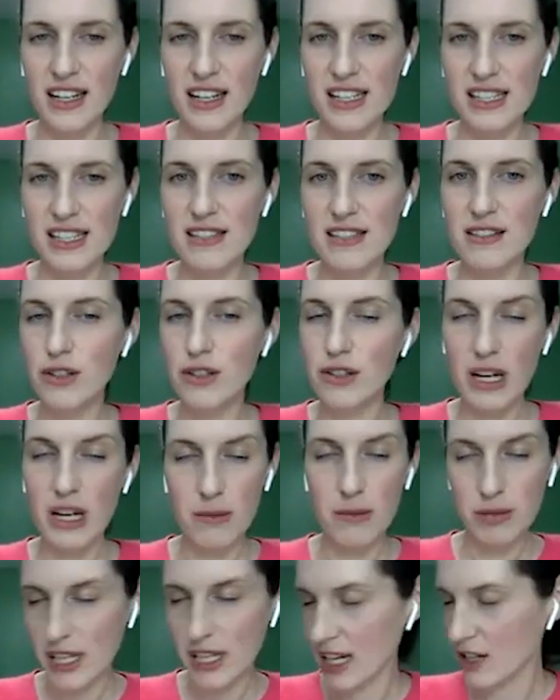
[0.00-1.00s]
is a
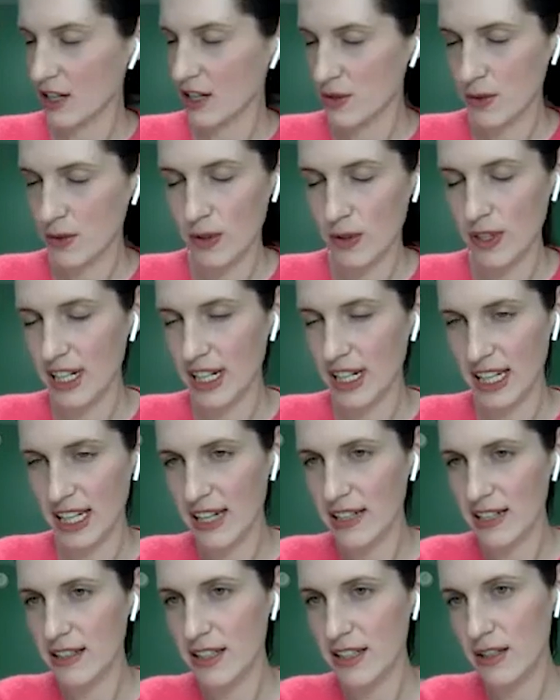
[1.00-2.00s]
great planning tool, and
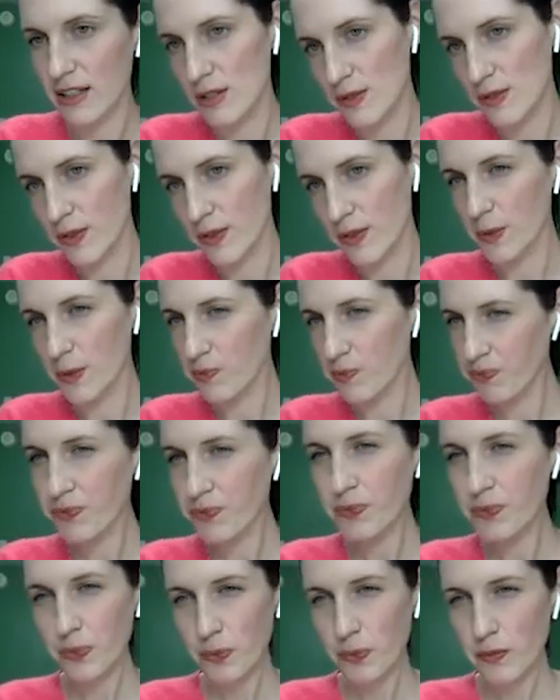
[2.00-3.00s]
again, useful
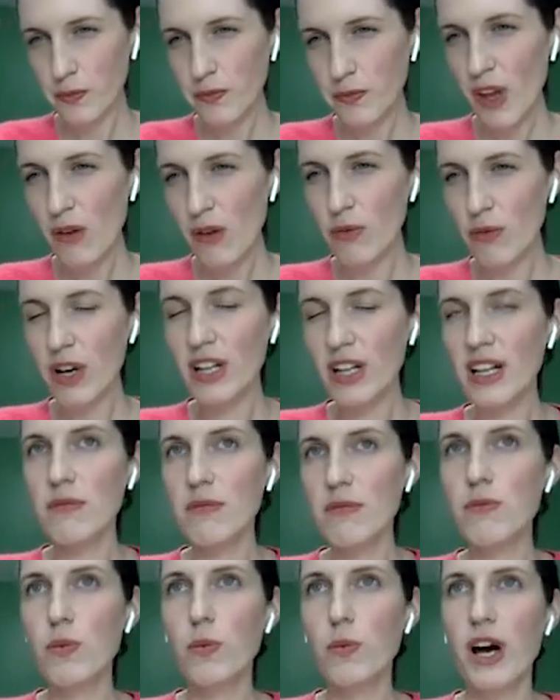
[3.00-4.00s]
really
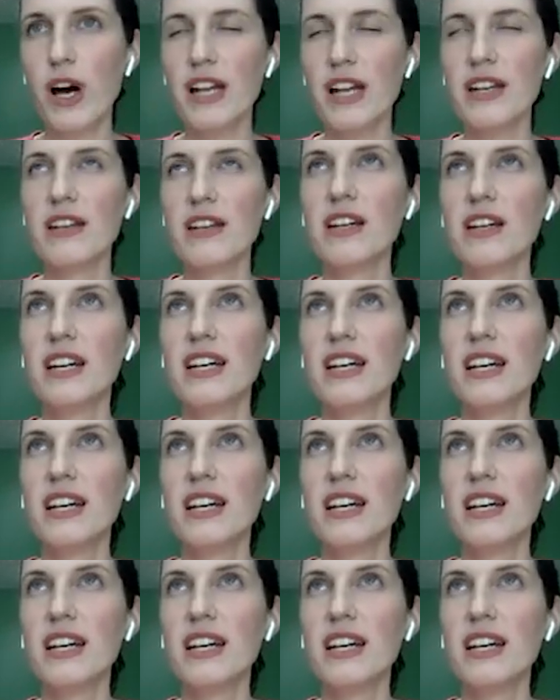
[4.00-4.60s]
when